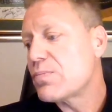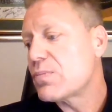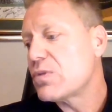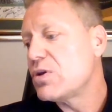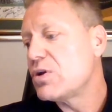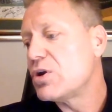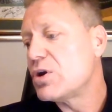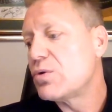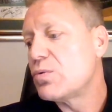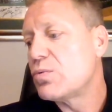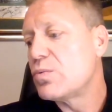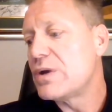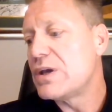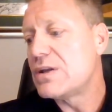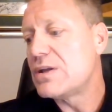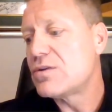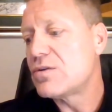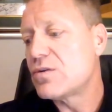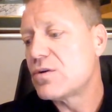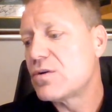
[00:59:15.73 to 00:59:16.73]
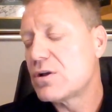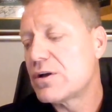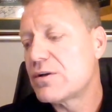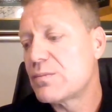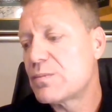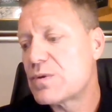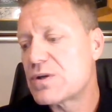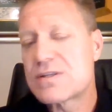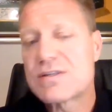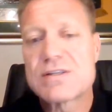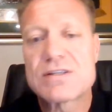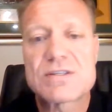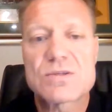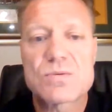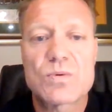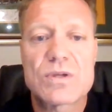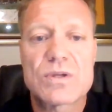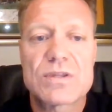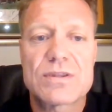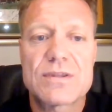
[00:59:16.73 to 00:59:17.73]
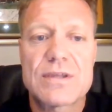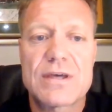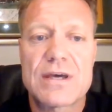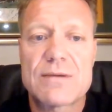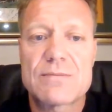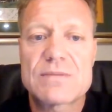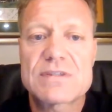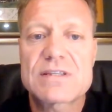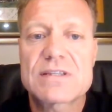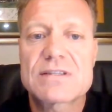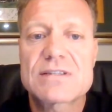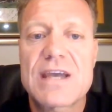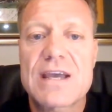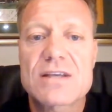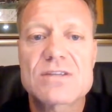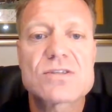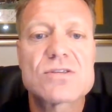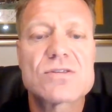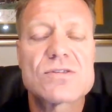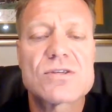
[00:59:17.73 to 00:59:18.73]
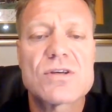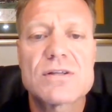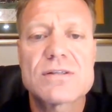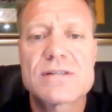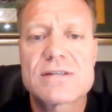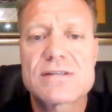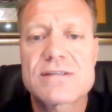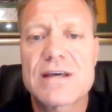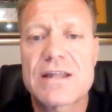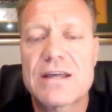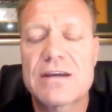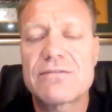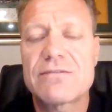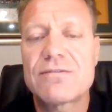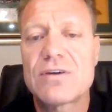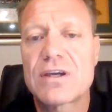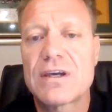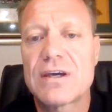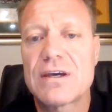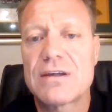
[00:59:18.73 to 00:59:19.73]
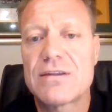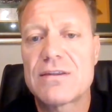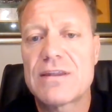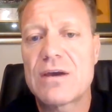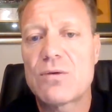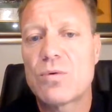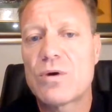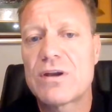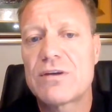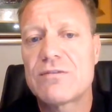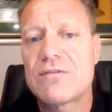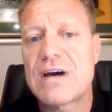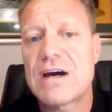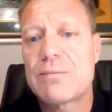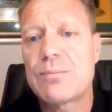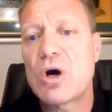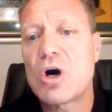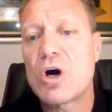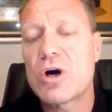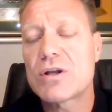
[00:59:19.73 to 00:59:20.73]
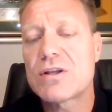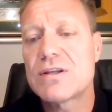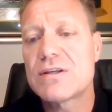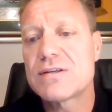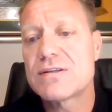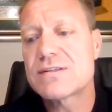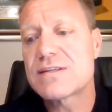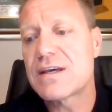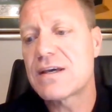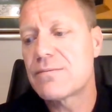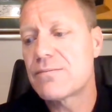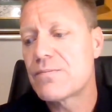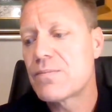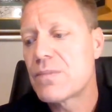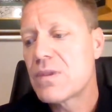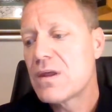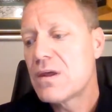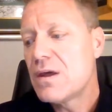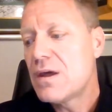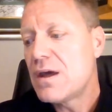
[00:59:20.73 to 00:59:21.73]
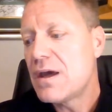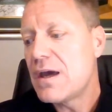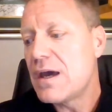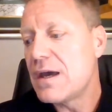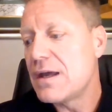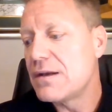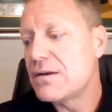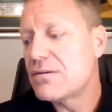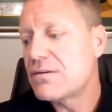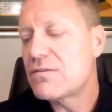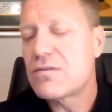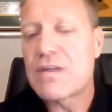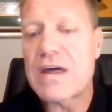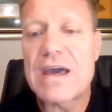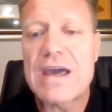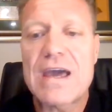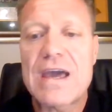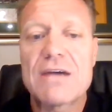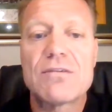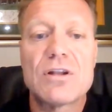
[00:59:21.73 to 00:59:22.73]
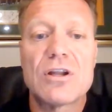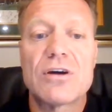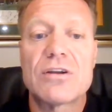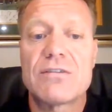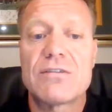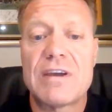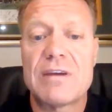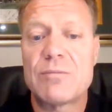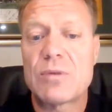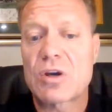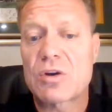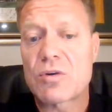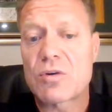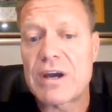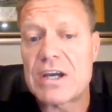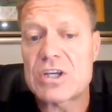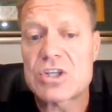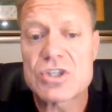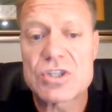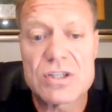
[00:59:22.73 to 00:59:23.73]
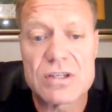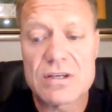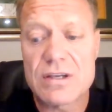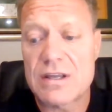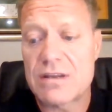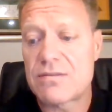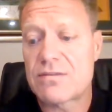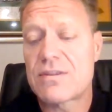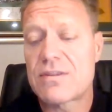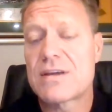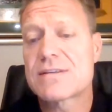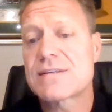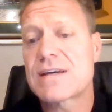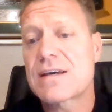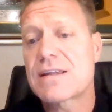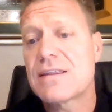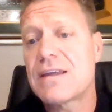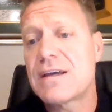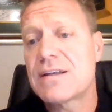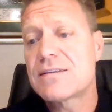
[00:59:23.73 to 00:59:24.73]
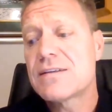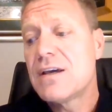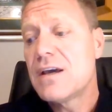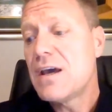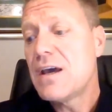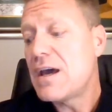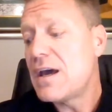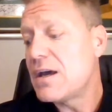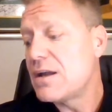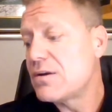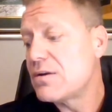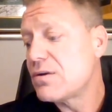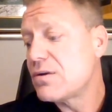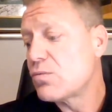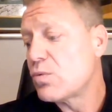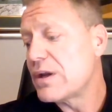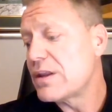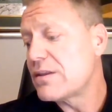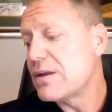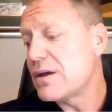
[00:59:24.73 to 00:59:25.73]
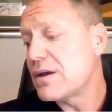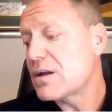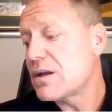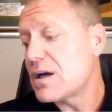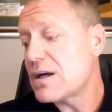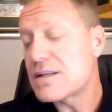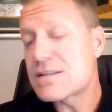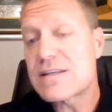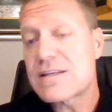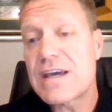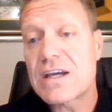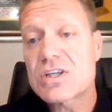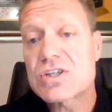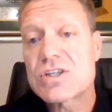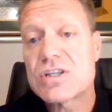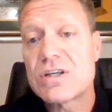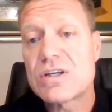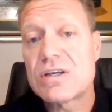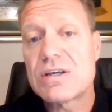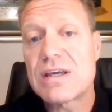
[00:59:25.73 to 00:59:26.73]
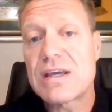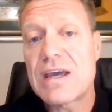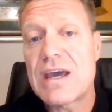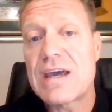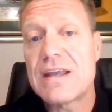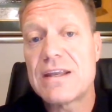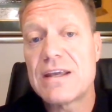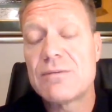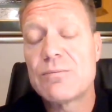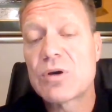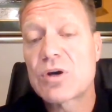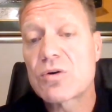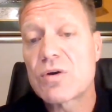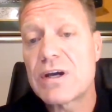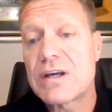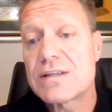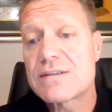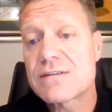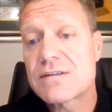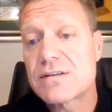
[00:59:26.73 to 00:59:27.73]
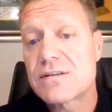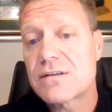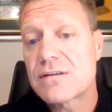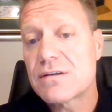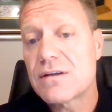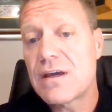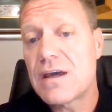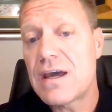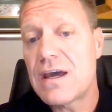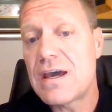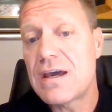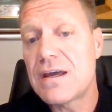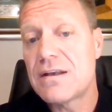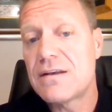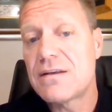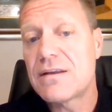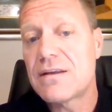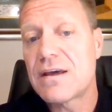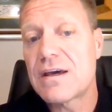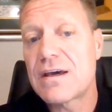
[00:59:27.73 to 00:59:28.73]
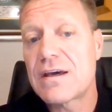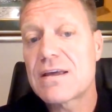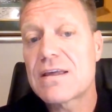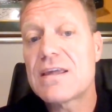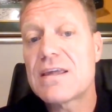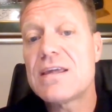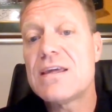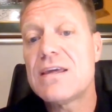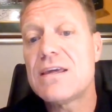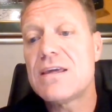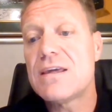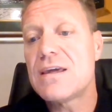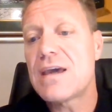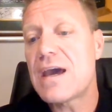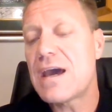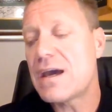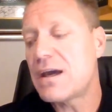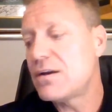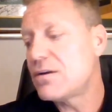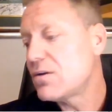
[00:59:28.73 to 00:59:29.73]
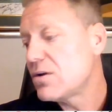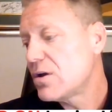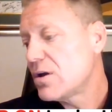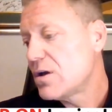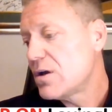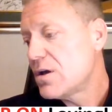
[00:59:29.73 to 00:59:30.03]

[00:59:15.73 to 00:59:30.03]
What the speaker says: you know, we do a lot of business with Tax Consulting South Africa. They're one of our partners, and they have a lot of immigration and things like that. And one of their clients actually had immigrated, and he had